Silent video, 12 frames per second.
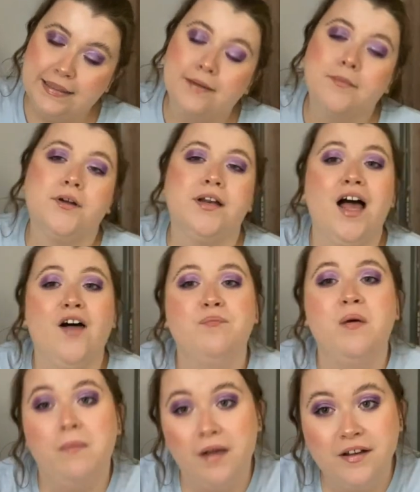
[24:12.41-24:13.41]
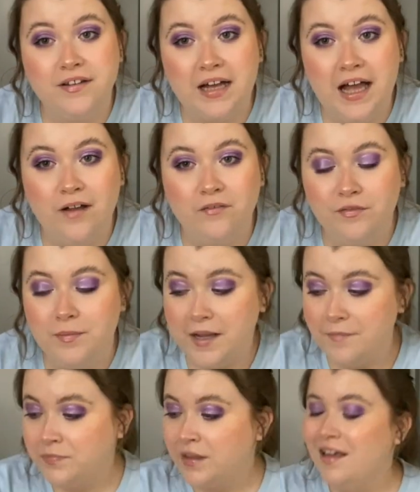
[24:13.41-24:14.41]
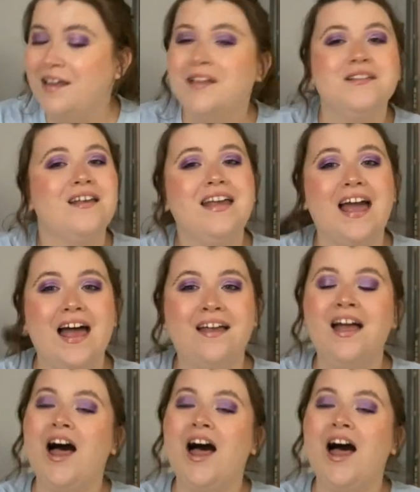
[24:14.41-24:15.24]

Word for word: I'm gonna have my work cut out for me. So yeah,